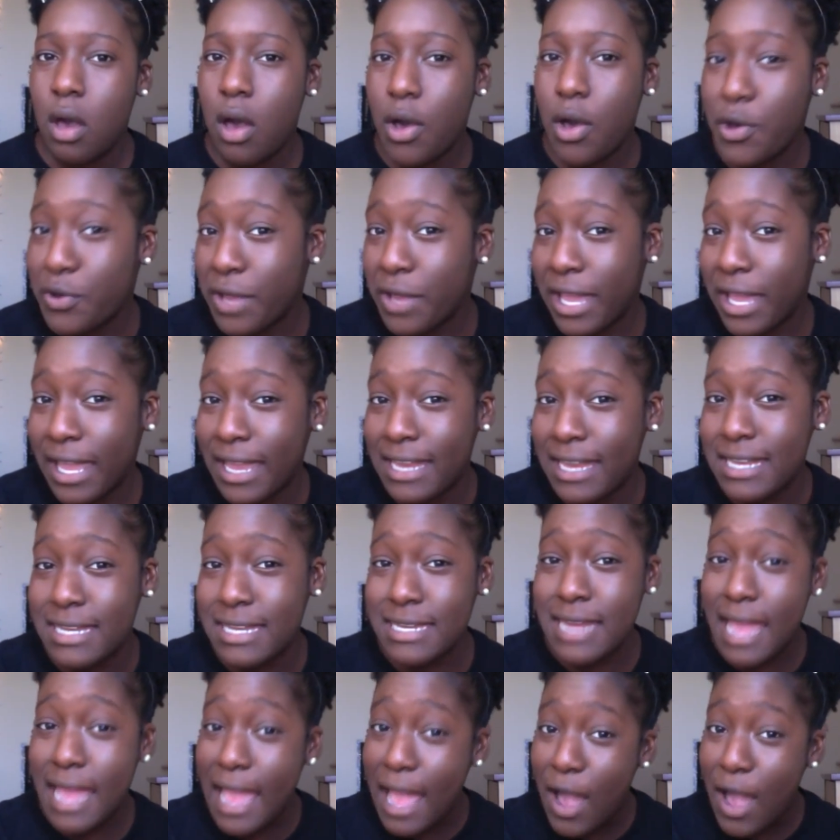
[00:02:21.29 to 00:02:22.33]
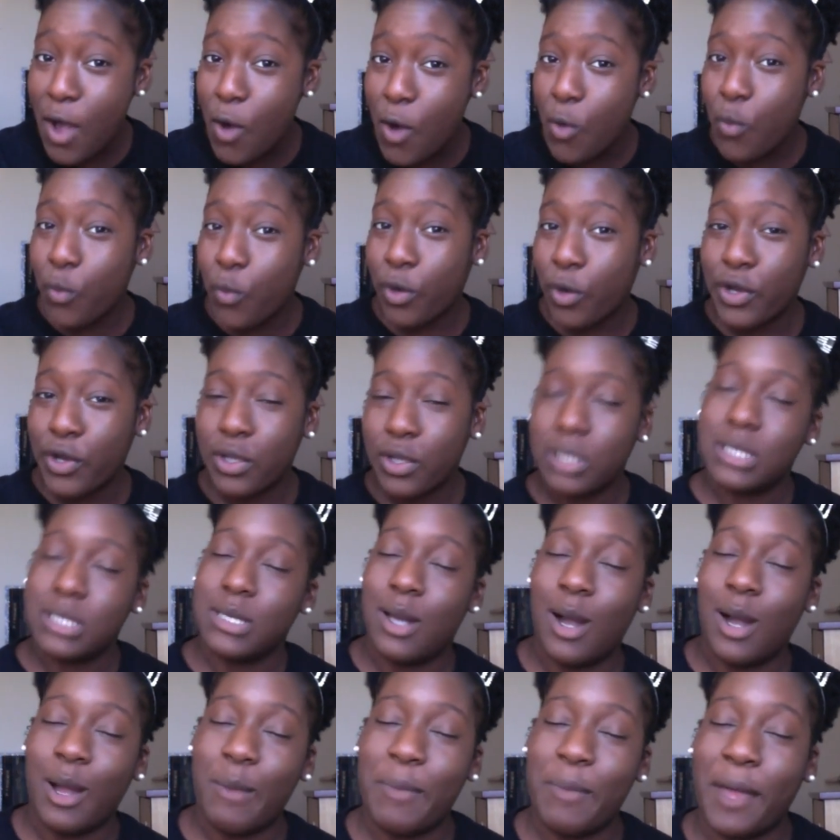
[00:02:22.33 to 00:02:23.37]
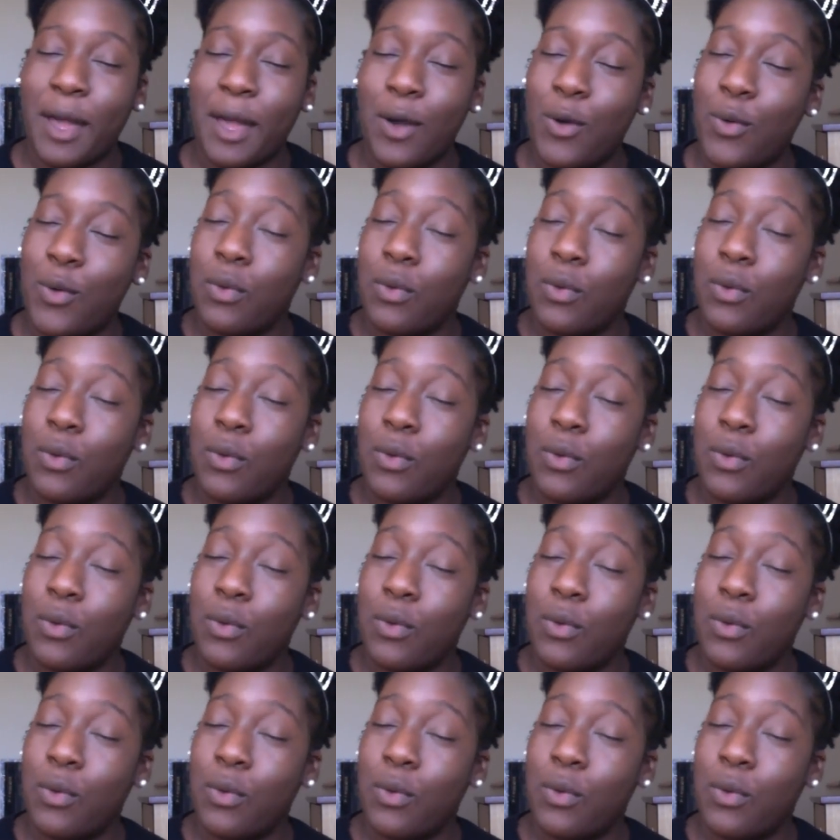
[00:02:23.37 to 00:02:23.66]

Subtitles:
Okay, now we're going to talk about